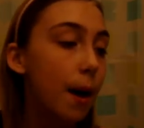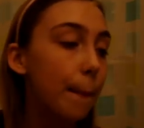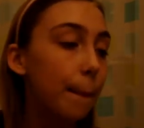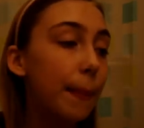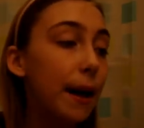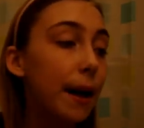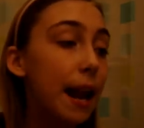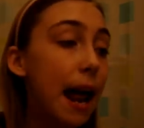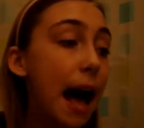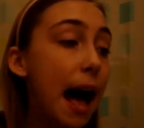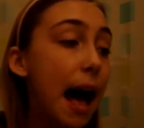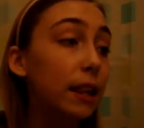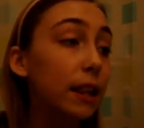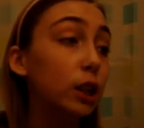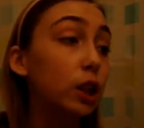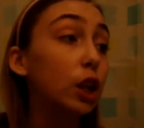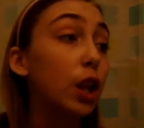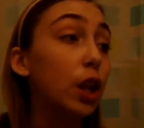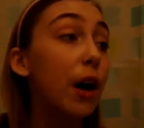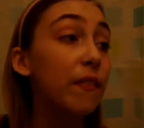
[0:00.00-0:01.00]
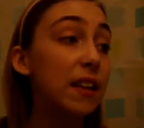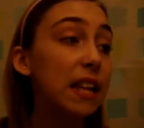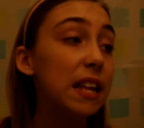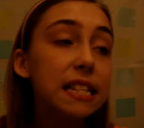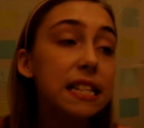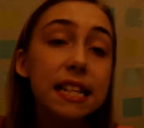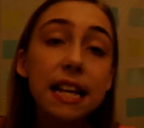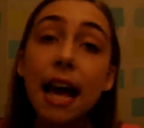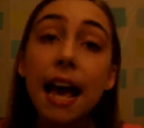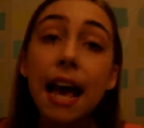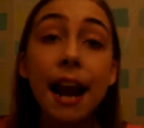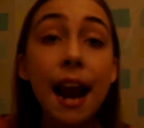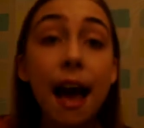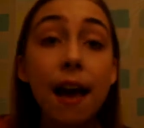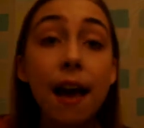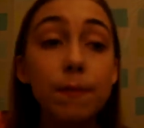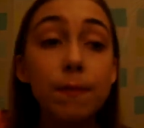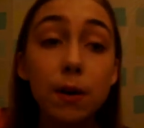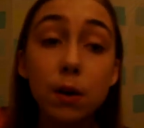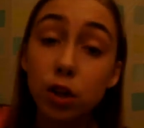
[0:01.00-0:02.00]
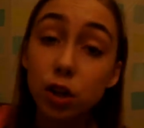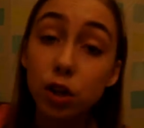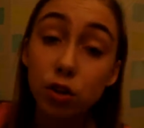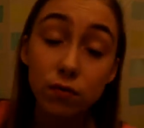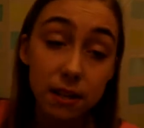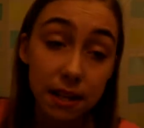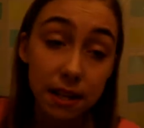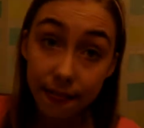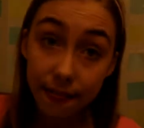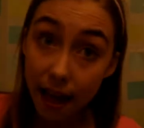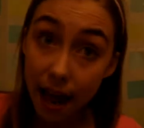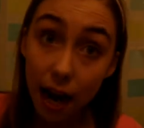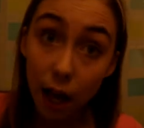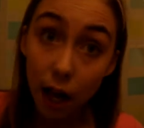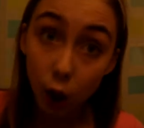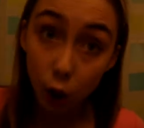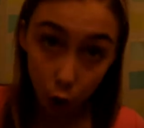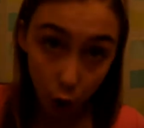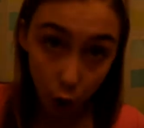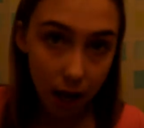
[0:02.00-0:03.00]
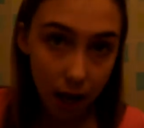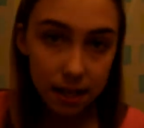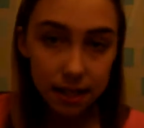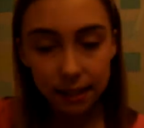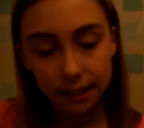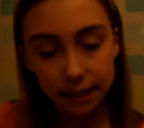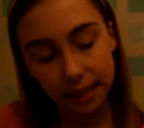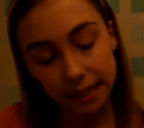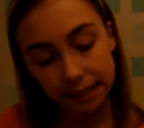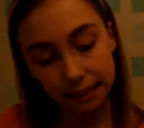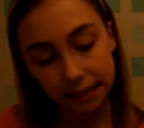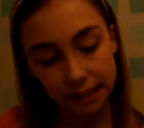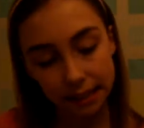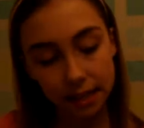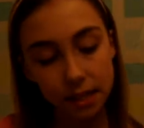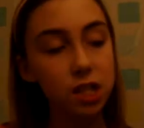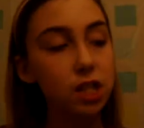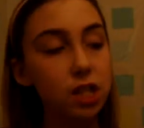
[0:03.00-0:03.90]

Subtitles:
But I love it, and I've been using that a lot lately.